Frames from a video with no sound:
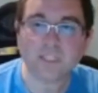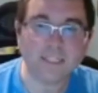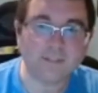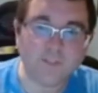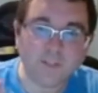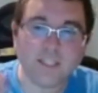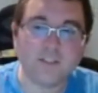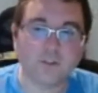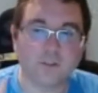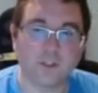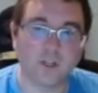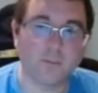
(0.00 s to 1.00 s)
If these
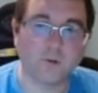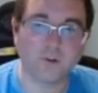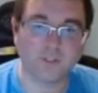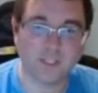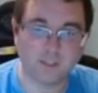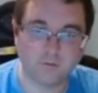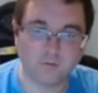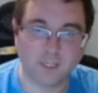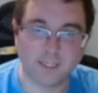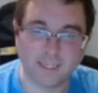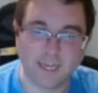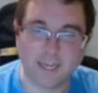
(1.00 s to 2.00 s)
are the numbers that you're
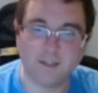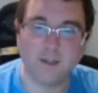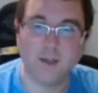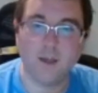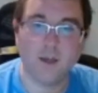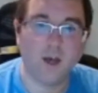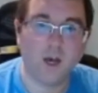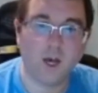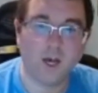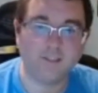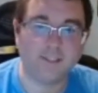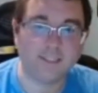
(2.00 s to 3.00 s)
looking at,
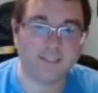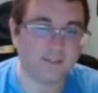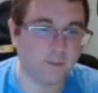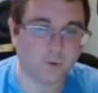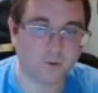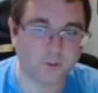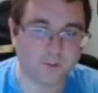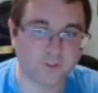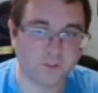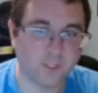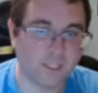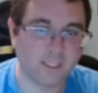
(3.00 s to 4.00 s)
these
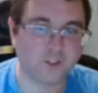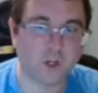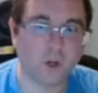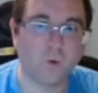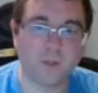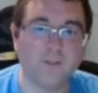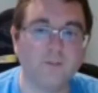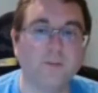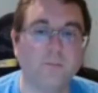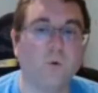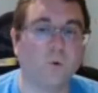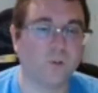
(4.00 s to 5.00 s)
numbers show
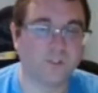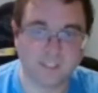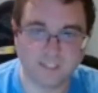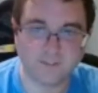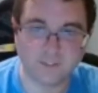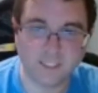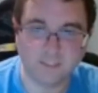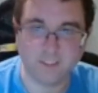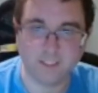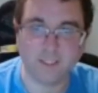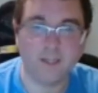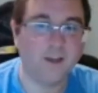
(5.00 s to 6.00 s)
even more
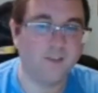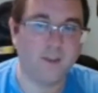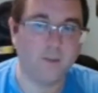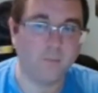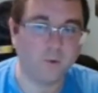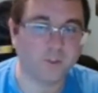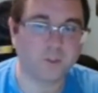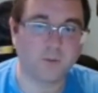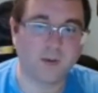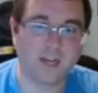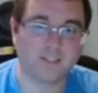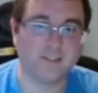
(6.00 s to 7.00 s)
significantly that booster
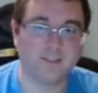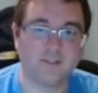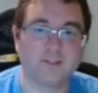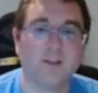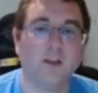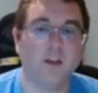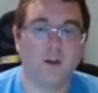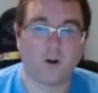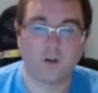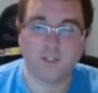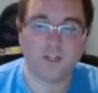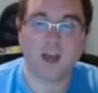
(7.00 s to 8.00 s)
boxes
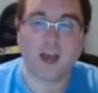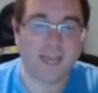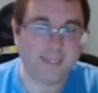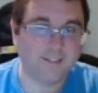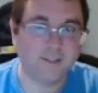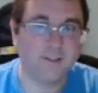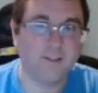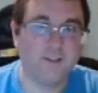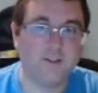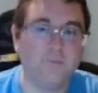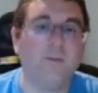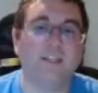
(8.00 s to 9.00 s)
are not
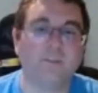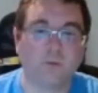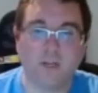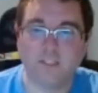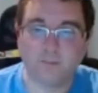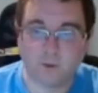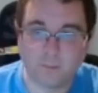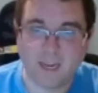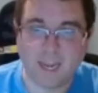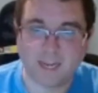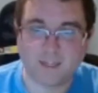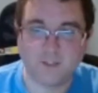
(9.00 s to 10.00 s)
the best price per
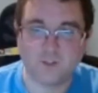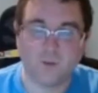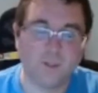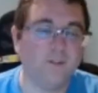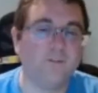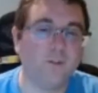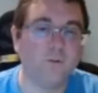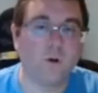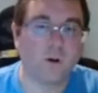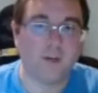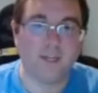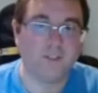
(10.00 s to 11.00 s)
pack. So if you
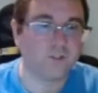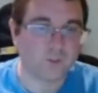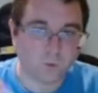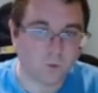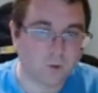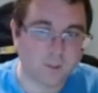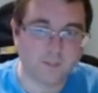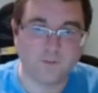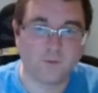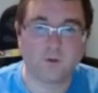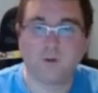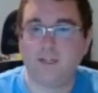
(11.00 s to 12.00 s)
are a store, if
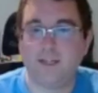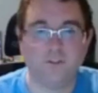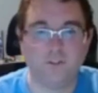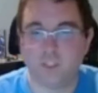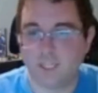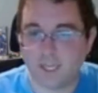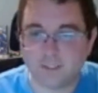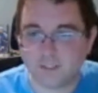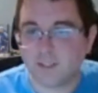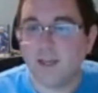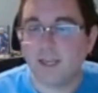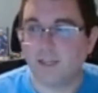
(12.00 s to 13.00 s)
you are an LGS
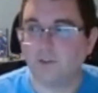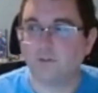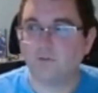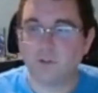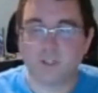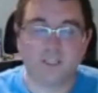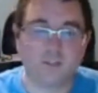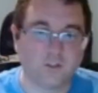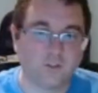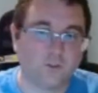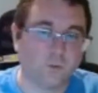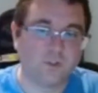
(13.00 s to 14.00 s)
and you're looking to
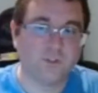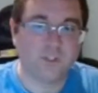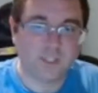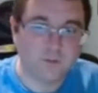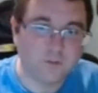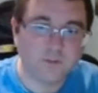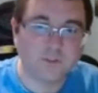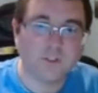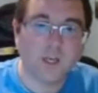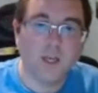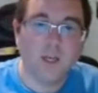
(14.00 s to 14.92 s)
source singles,